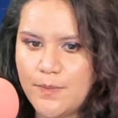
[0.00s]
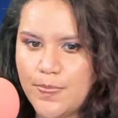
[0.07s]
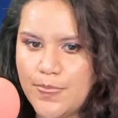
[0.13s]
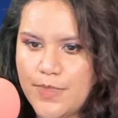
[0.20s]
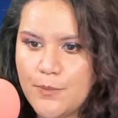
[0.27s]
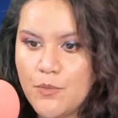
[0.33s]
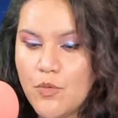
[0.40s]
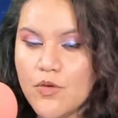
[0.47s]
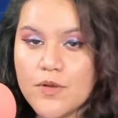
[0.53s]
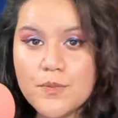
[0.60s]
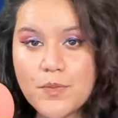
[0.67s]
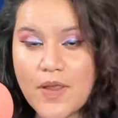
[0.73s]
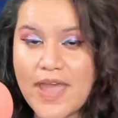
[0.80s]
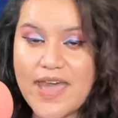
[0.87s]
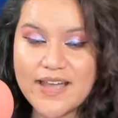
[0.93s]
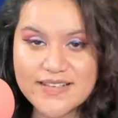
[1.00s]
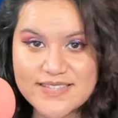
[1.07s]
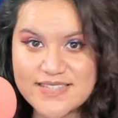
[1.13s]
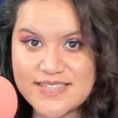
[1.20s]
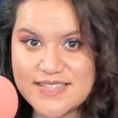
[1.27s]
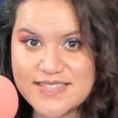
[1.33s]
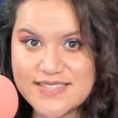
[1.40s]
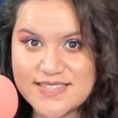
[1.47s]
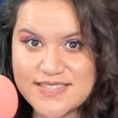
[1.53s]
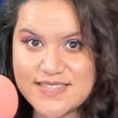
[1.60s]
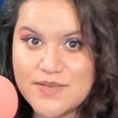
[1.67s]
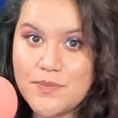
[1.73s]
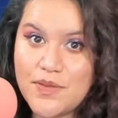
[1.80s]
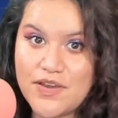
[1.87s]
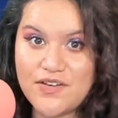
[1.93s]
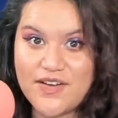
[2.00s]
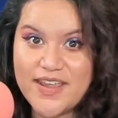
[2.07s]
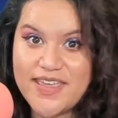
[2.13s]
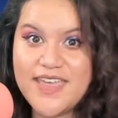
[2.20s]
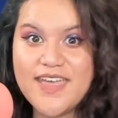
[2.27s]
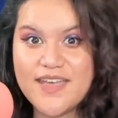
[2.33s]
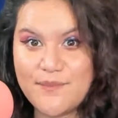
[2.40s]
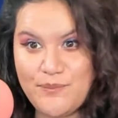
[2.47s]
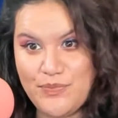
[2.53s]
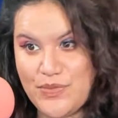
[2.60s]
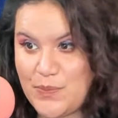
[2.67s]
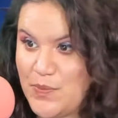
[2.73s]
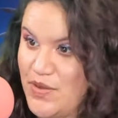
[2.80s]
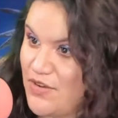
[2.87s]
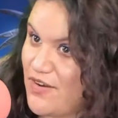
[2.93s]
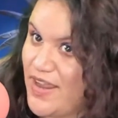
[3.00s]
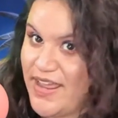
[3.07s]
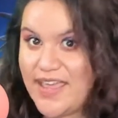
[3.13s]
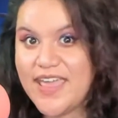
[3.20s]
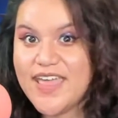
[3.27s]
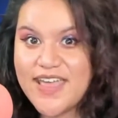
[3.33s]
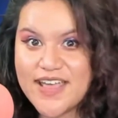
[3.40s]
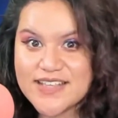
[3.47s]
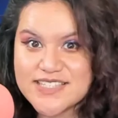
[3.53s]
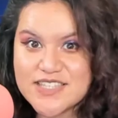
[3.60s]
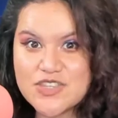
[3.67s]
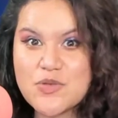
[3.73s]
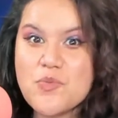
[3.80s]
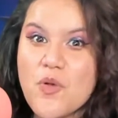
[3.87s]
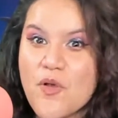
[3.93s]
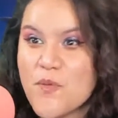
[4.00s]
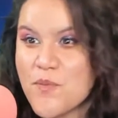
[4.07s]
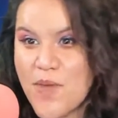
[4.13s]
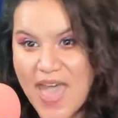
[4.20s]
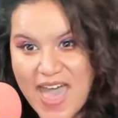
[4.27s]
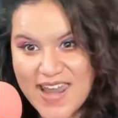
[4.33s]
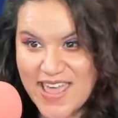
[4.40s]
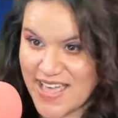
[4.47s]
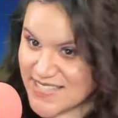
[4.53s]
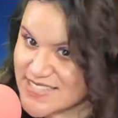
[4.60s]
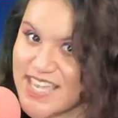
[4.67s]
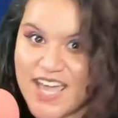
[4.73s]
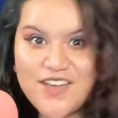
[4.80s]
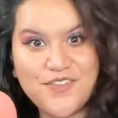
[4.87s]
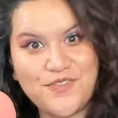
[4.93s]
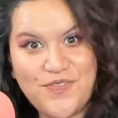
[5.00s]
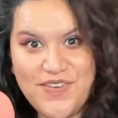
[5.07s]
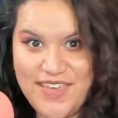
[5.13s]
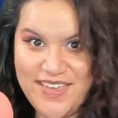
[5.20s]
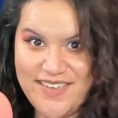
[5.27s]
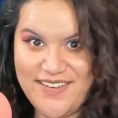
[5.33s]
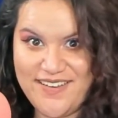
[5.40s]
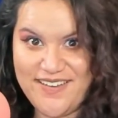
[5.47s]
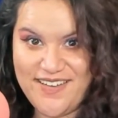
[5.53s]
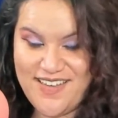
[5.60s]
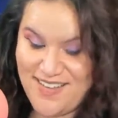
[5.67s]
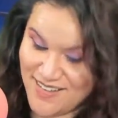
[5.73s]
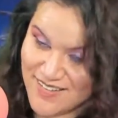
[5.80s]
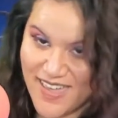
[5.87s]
the more practice, the better I get. The better I get, the more badass I feel. Okay?